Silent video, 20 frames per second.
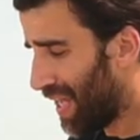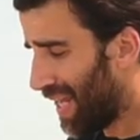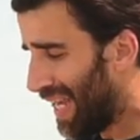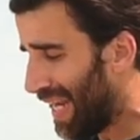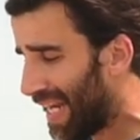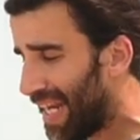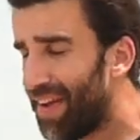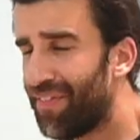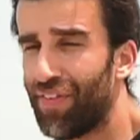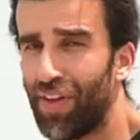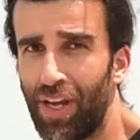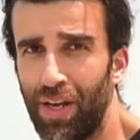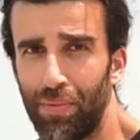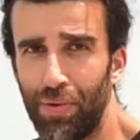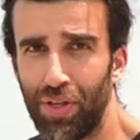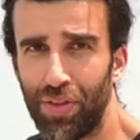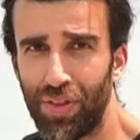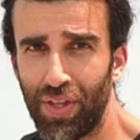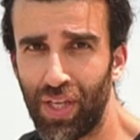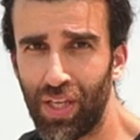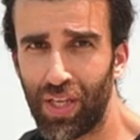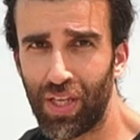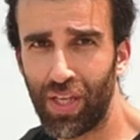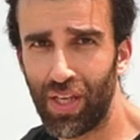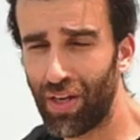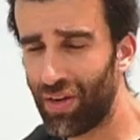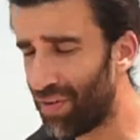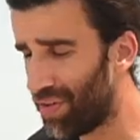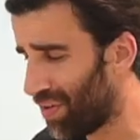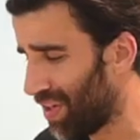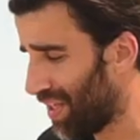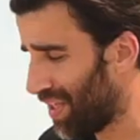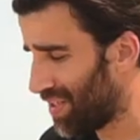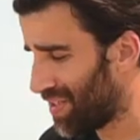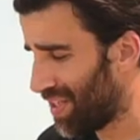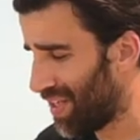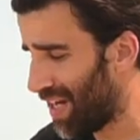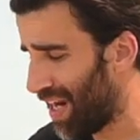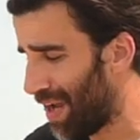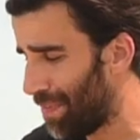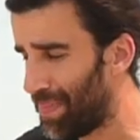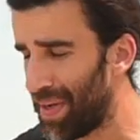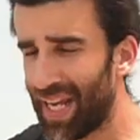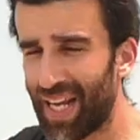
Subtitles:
I have everything here already set up.